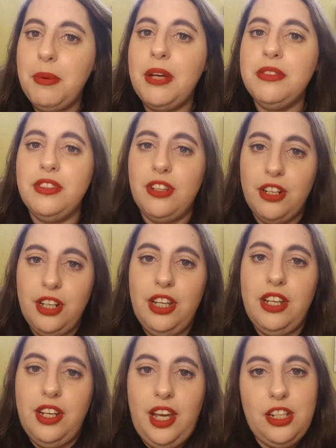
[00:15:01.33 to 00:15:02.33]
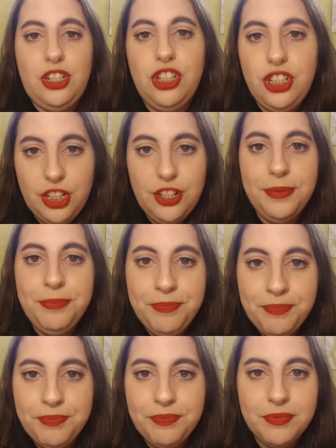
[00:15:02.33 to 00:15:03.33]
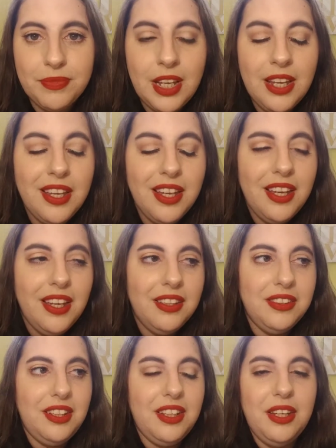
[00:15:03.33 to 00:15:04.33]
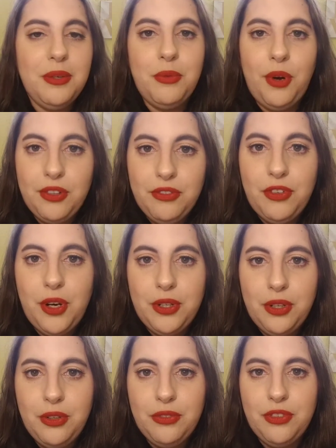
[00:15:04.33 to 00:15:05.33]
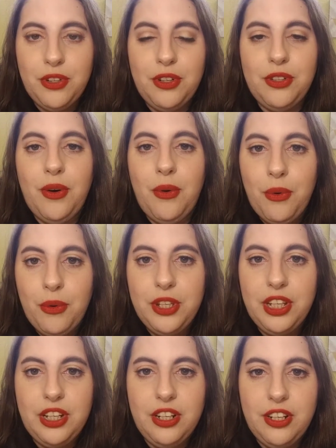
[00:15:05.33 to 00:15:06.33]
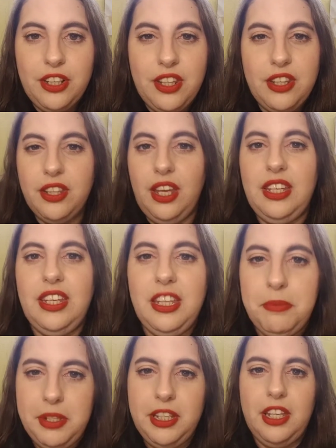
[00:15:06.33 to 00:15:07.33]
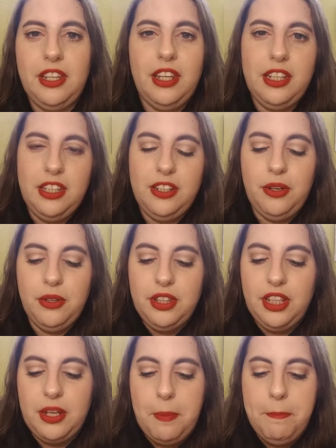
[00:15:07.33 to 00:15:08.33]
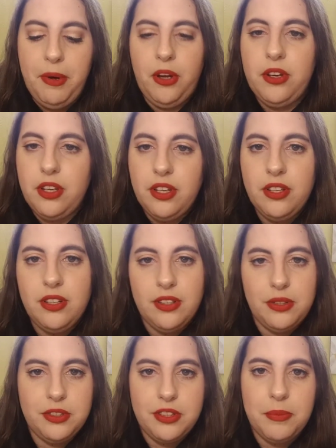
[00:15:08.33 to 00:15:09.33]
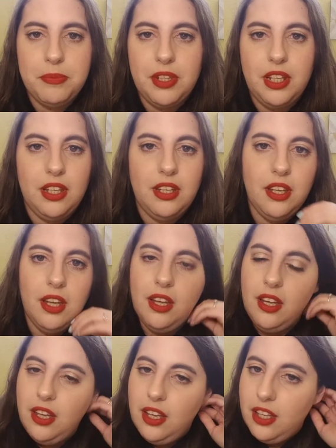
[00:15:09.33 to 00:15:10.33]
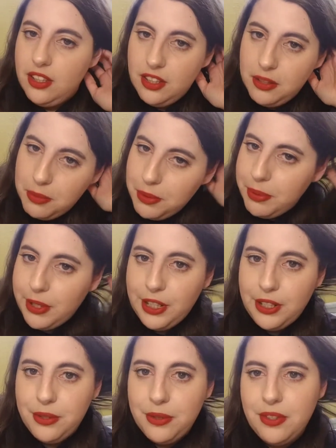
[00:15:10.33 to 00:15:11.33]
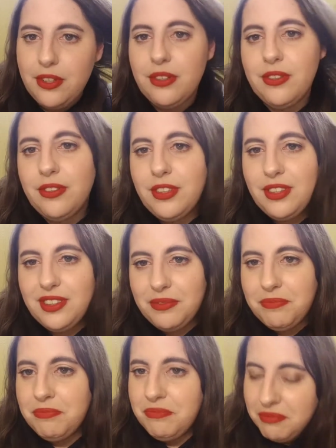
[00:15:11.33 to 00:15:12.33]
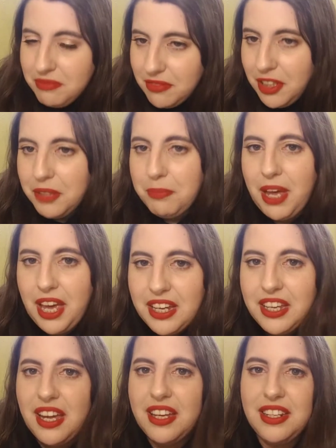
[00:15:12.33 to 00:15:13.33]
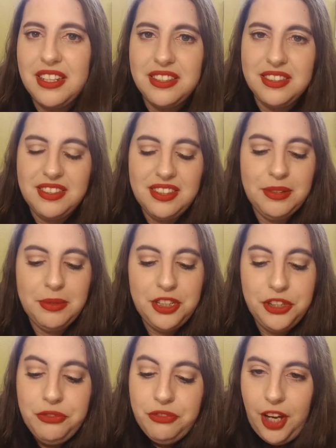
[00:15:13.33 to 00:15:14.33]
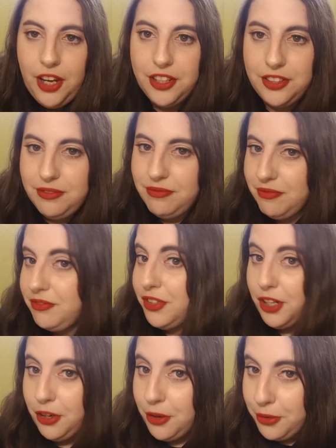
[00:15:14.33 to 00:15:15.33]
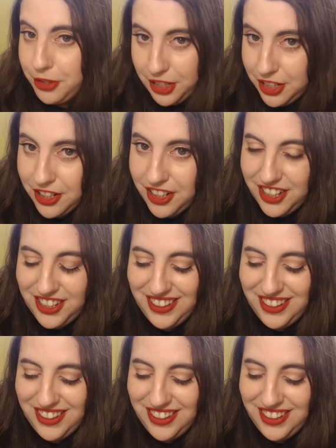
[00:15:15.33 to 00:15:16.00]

about starting it next year. Taking one photo for the whole year and then, like, keeping it, like, you know, in, like, a book or something. it'd be pretty cool. You can look back on it and see what you've done for a whole year.